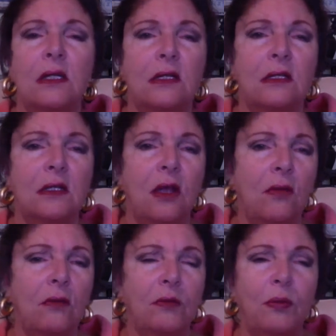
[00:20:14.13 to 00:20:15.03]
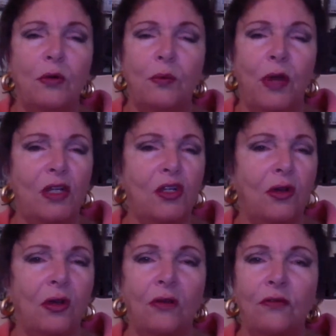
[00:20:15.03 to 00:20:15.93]
Don't put
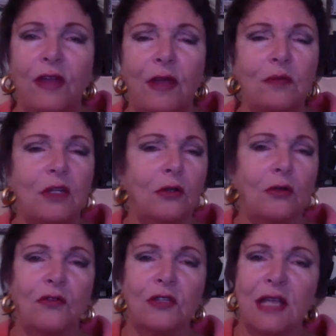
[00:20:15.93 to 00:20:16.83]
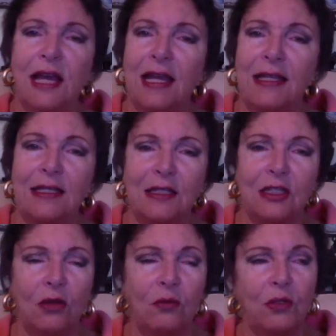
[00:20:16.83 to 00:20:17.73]
pressure on for him to look for signs.
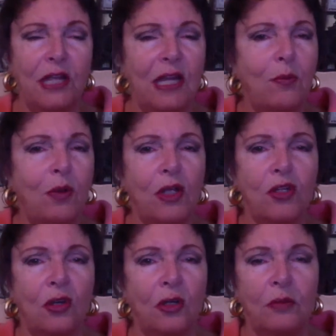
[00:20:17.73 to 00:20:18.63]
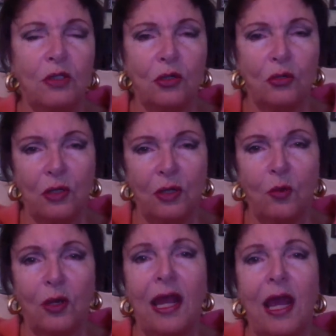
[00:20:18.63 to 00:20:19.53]
Don't put any pressure on him at all. It
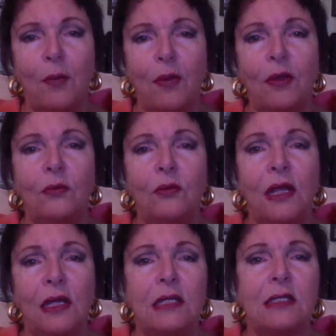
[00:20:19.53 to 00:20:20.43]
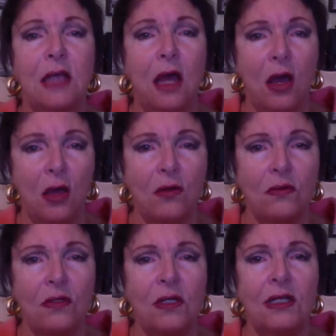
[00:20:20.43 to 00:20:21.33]
will happen in its
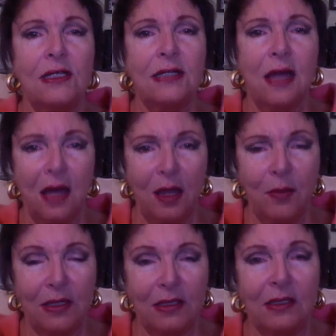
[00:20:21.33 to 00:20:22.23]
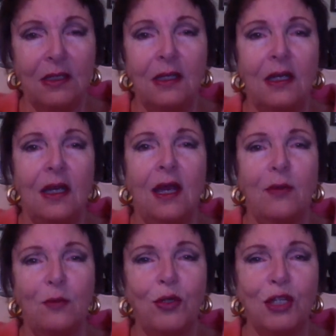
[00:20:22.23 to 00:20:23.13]
own time, and
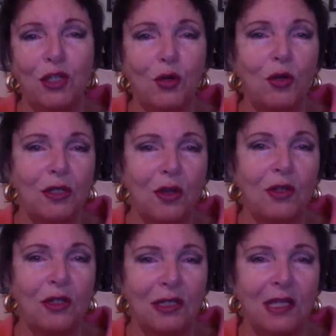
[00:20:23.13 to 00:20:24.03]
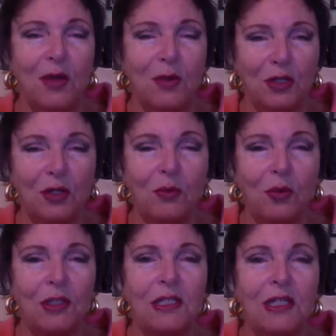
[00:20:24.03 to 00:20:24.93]
I'm pretty sure he's going to see her at some
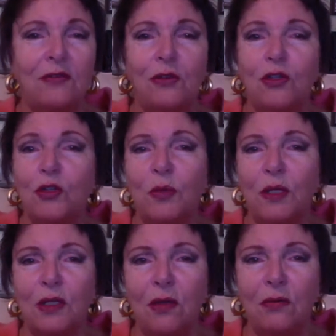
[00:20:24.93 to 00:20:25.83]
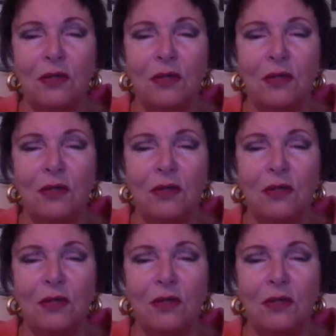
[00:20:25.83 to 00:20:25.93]
point in the future. But don't